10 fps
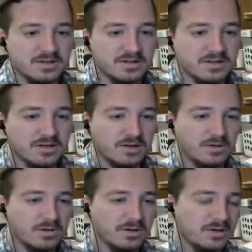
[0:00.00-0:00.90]

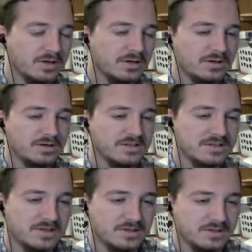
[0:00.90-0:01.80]
No, I
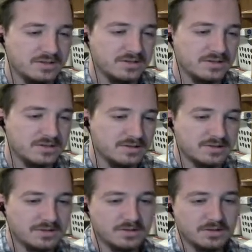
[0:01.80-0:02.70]
understand.
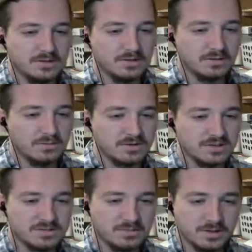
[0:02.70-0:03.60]
You would
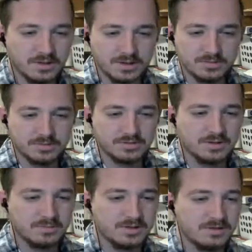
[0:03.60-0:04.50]
just be unhappy
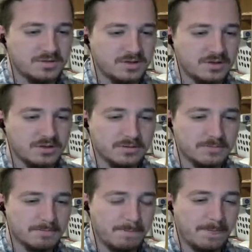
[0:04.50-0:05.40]
trapped down here.
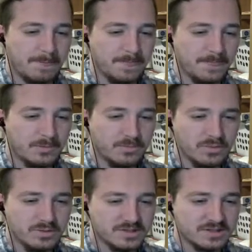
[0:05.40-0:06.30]
The
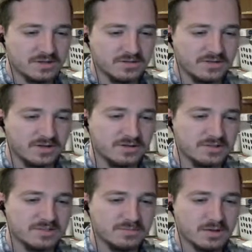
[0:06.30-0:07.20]
ruins are very
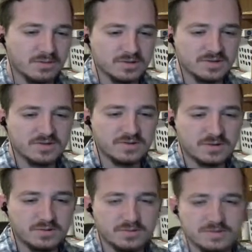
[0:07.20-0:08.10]
small once you get
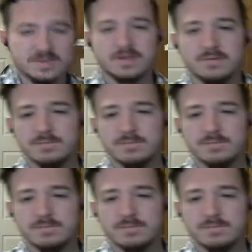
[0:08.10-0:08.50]
used to them.